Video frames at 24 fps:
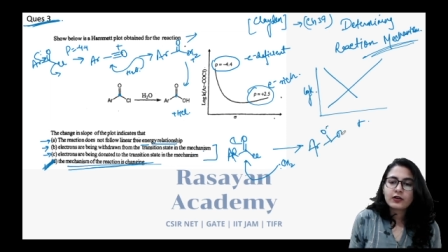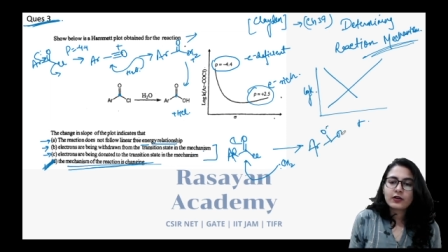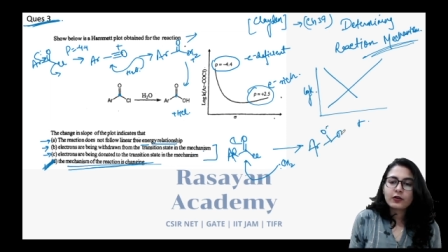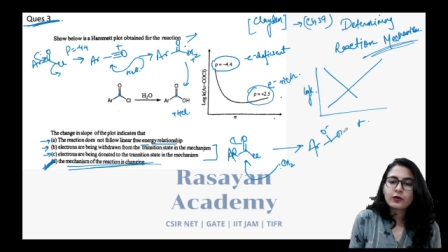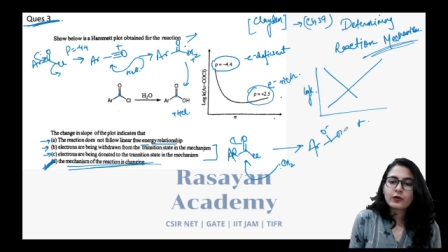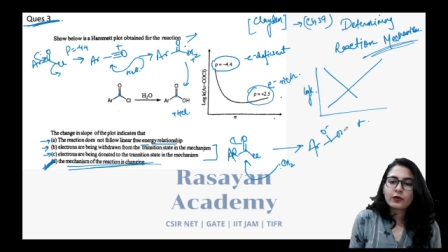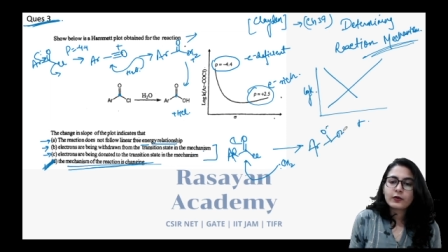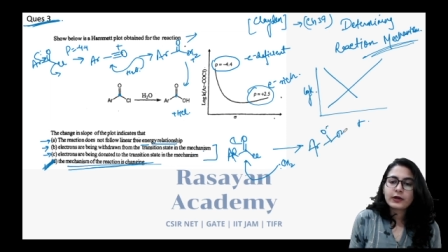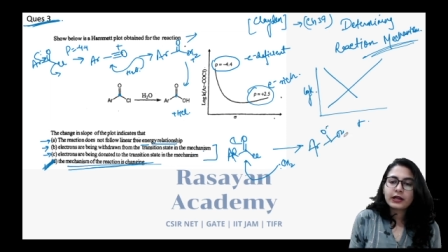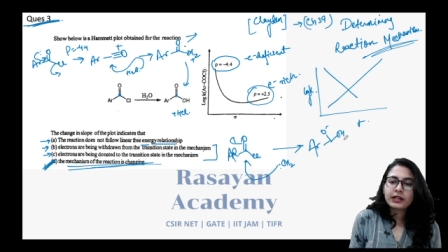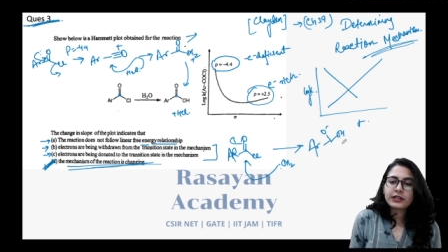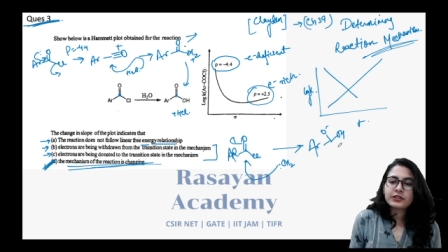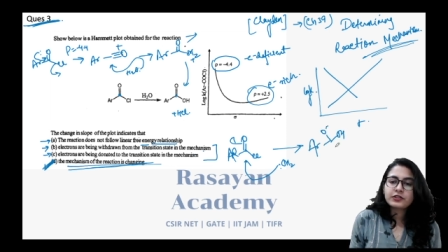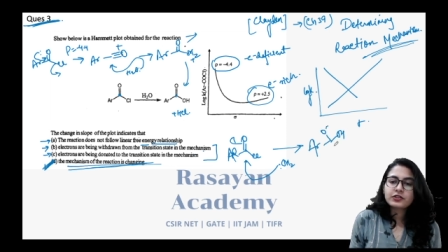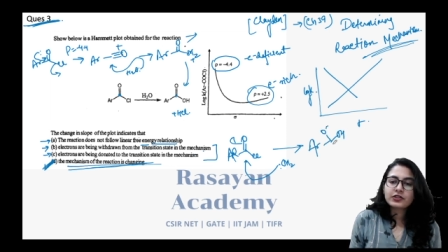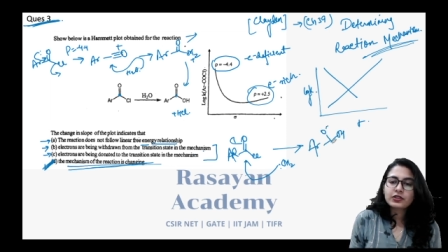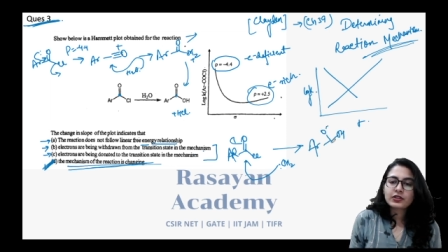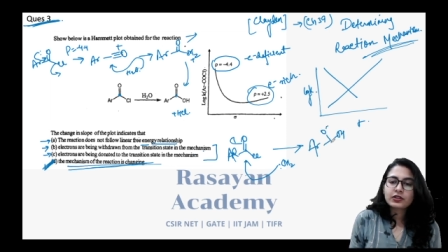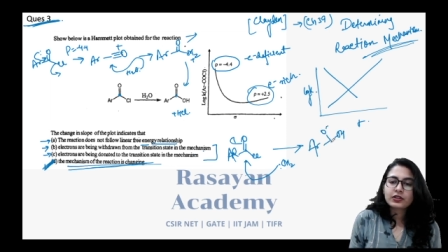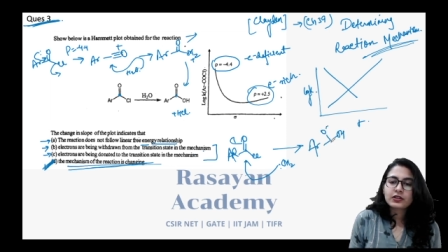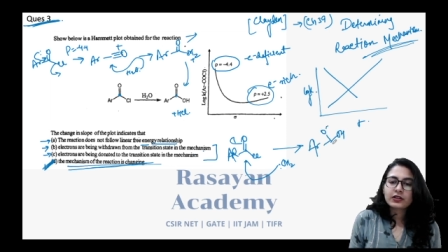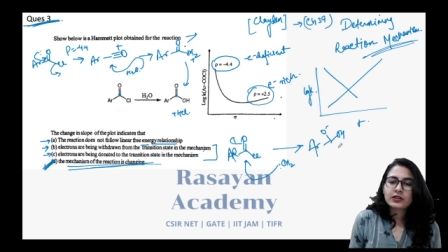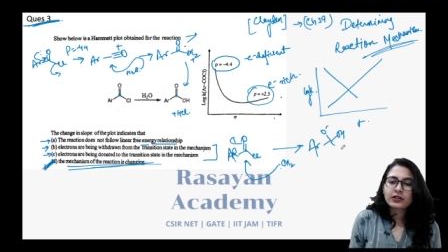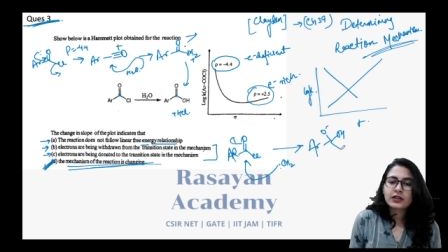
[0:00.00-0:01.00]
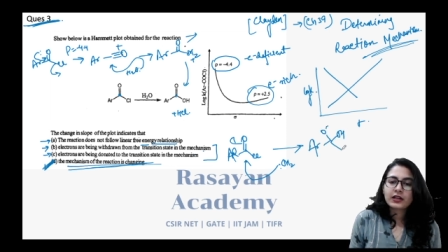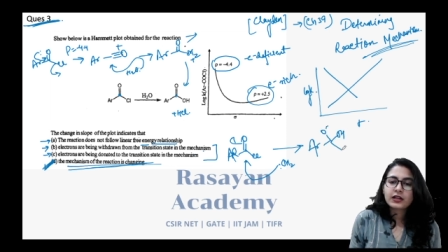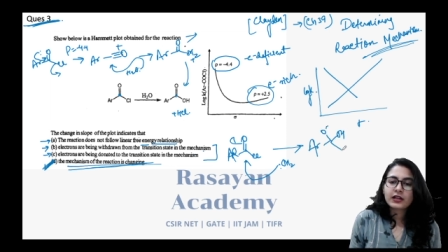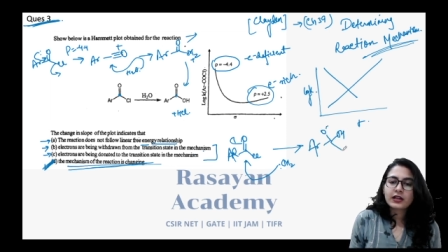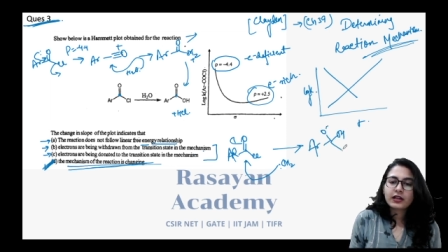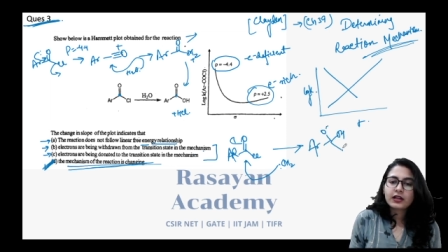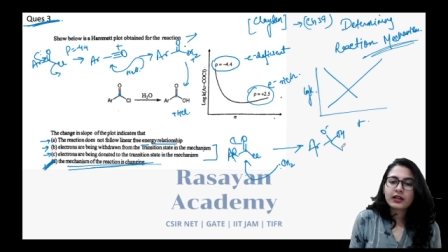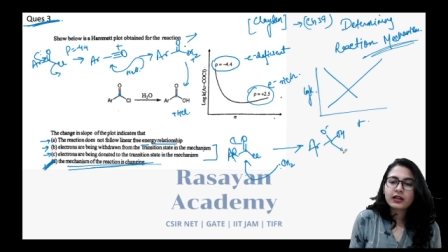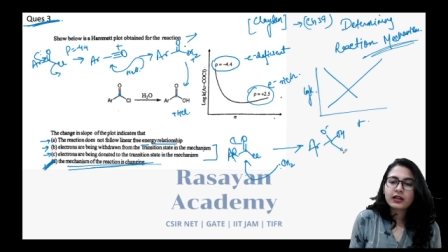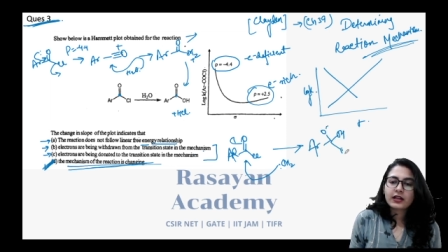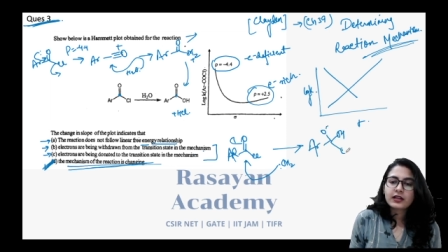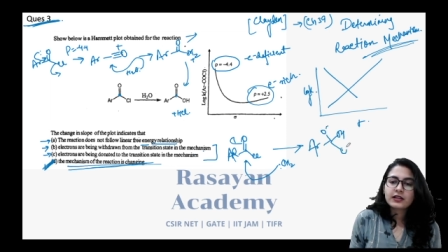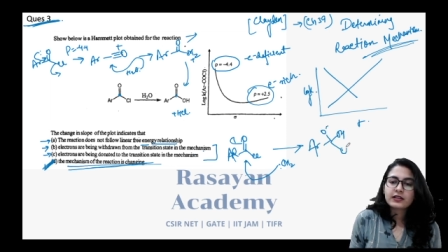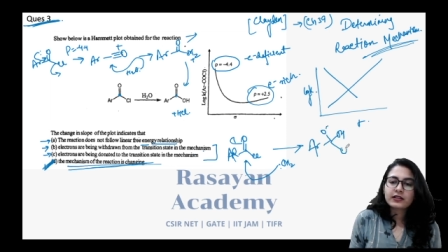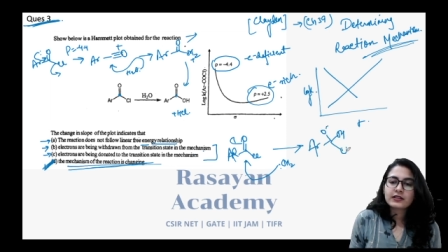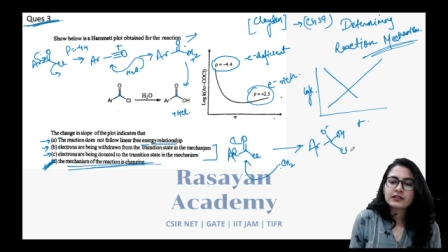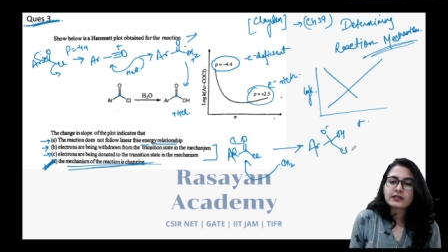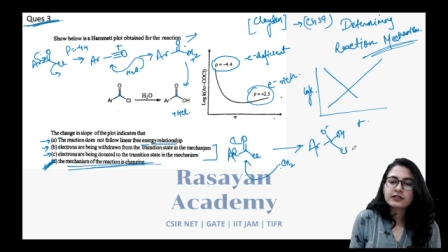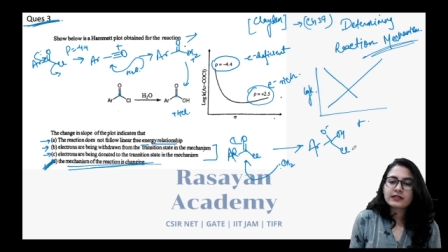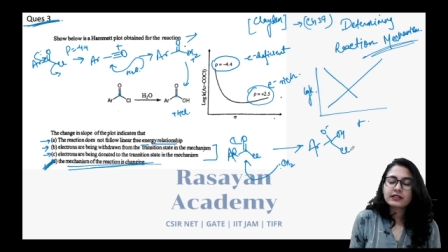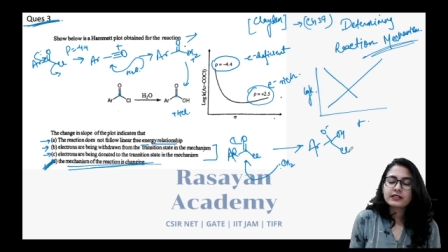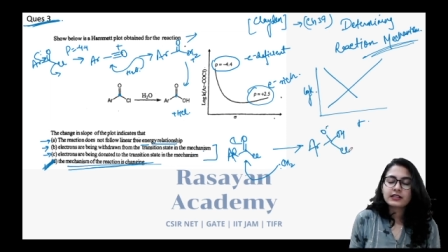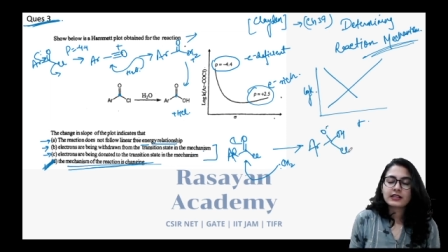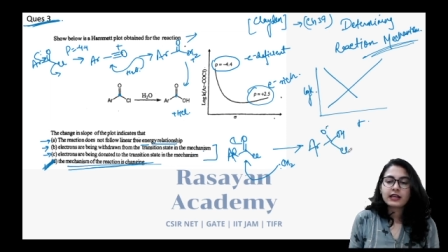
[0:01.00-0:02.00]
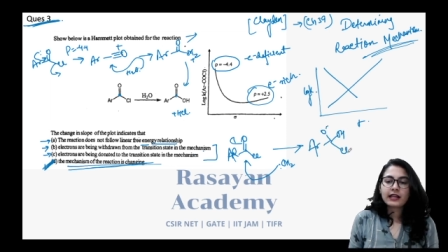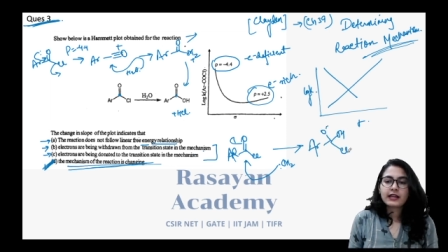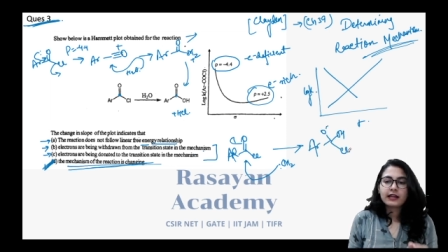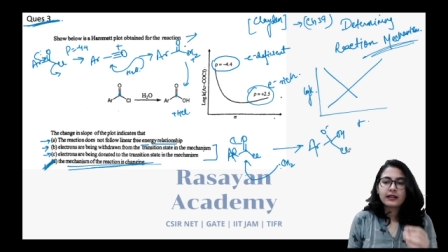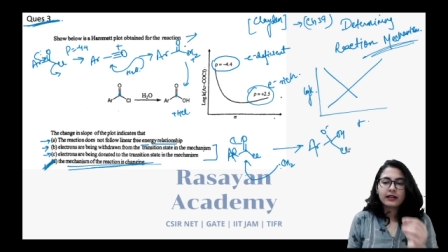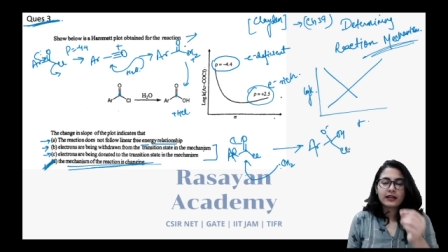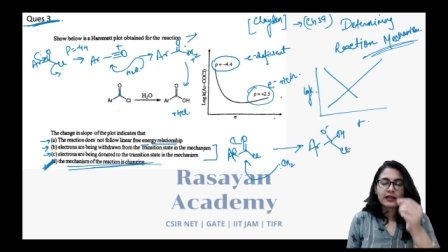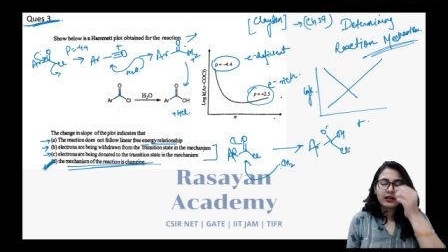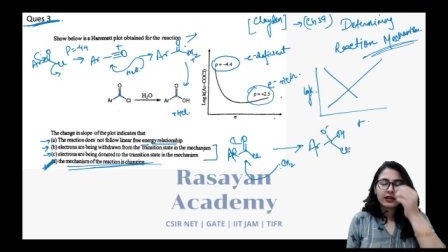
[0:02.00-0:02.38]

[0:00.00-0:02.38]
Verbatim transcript: OH Cl.